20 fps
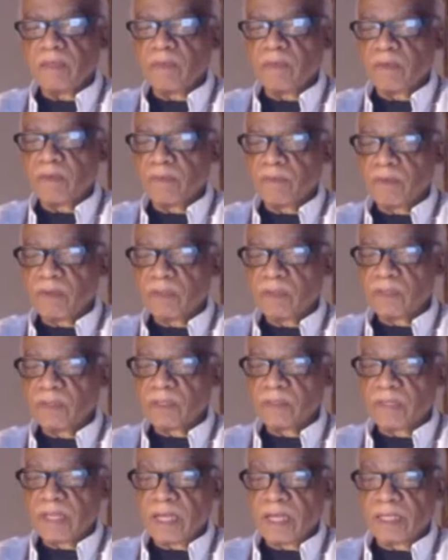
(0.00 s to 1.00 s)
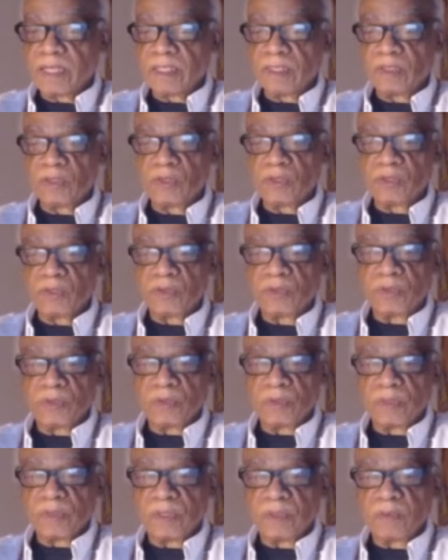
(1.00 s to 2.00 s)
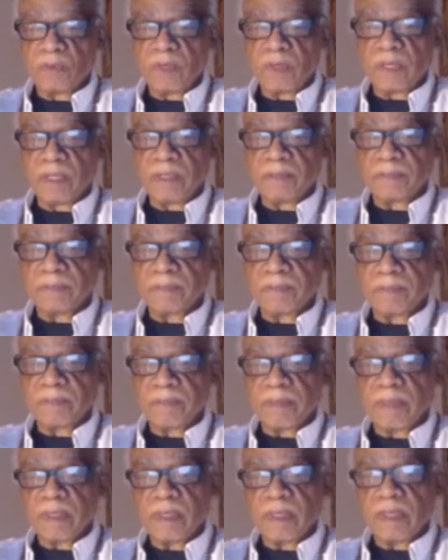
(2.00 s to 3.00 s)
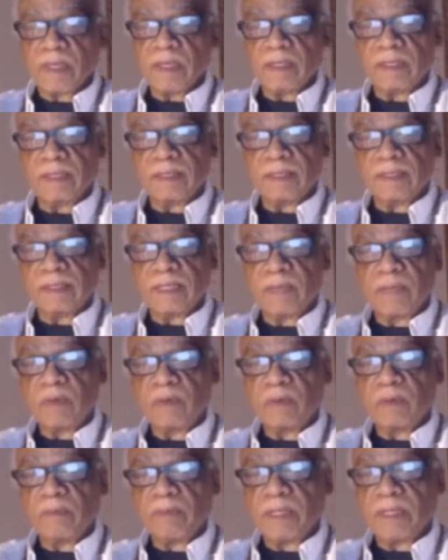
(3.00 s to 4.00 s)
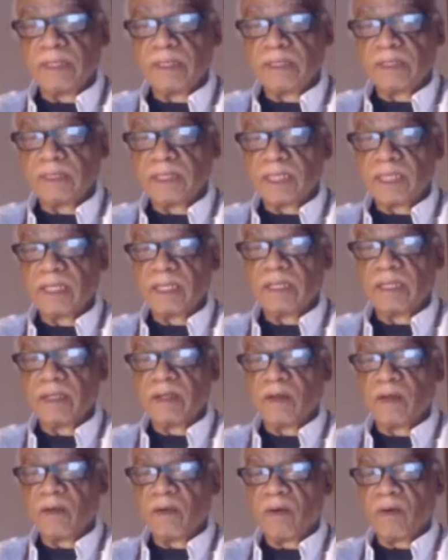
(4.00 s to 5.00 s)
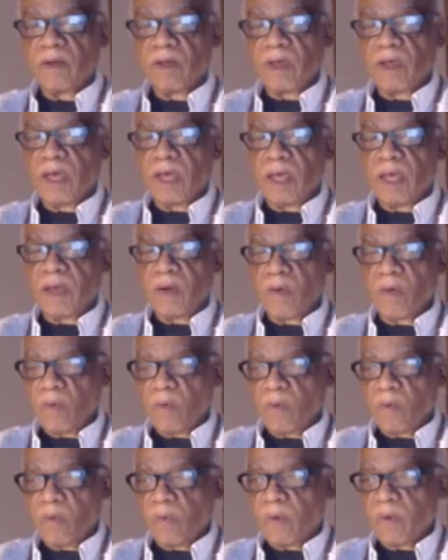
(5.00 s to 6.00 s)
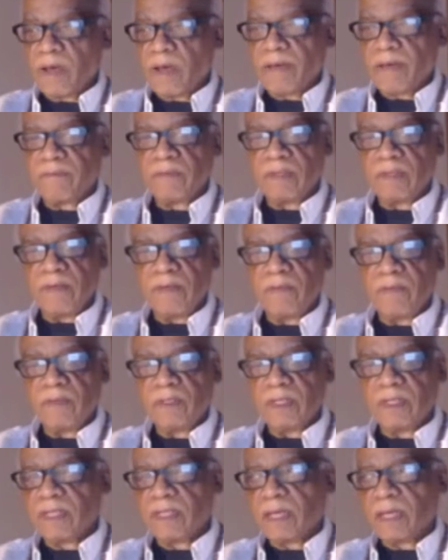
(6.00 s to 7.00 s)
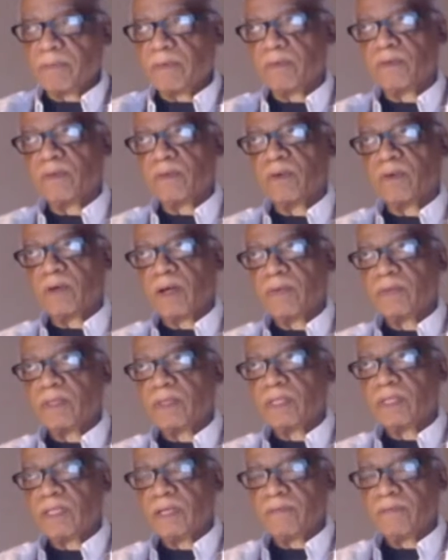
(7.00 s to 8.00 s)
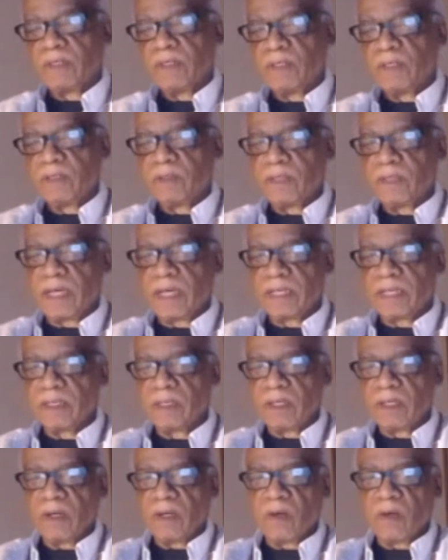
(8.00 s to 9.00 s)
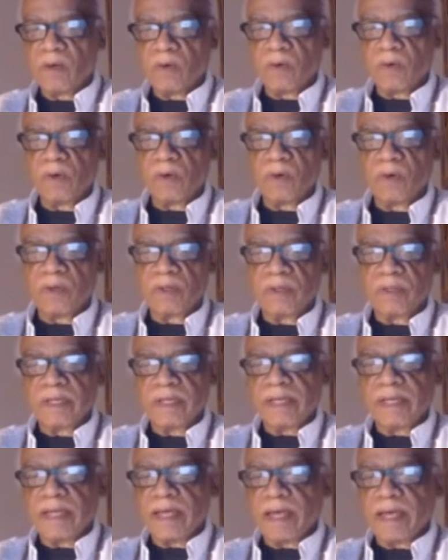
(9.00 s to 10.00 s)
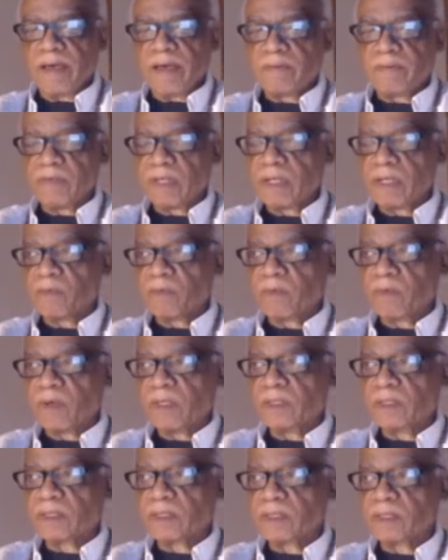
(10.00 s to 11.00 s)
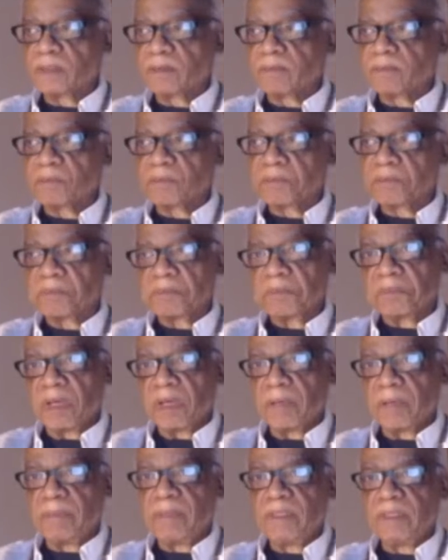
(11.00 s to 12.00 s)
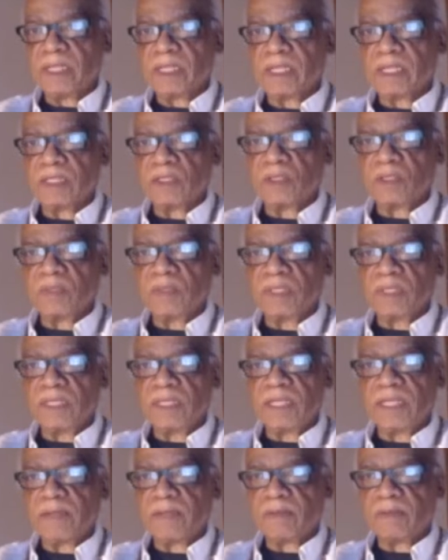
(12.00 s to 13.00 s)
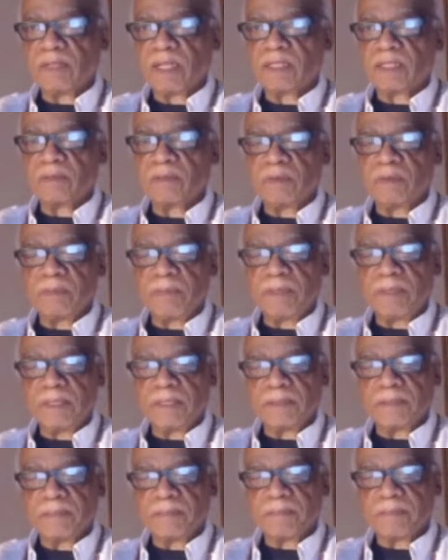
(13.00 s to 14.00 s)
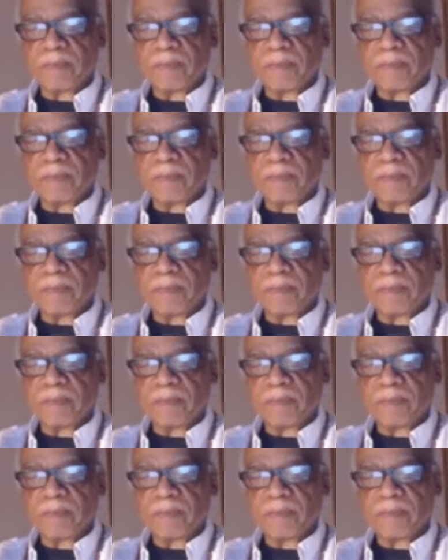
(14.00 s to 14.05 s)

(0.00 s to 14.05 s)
The reverse of that is true as well. That someone may say, oh, I've never done that before, I would love to do that. Or I've done it once, that means I can do it again, I would like to repeat it.